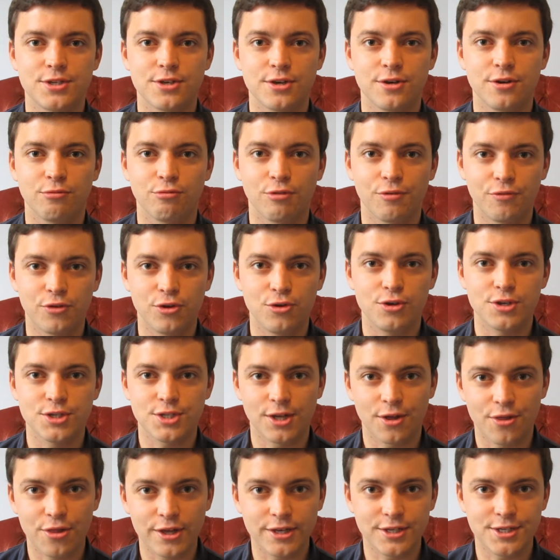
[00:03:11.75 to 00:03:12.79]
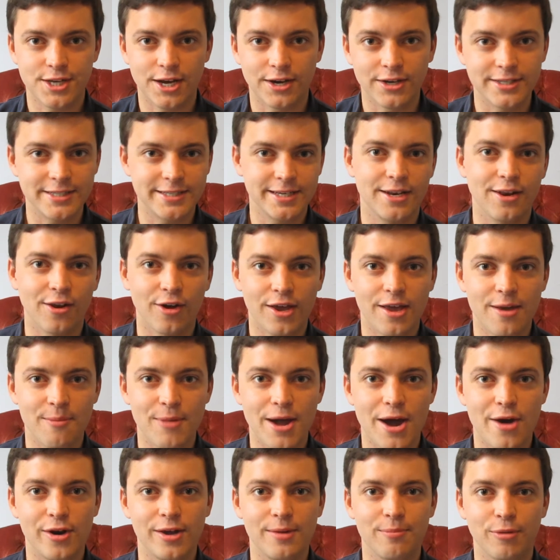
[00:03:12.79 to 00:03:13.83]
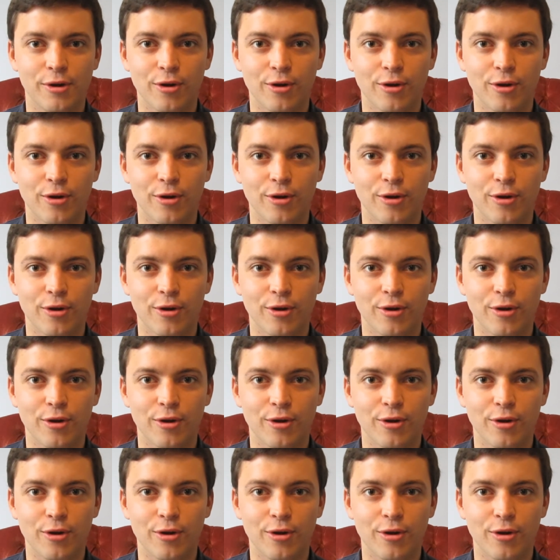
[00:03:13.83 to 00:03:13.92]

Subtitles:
to review because there are things that I did like about it,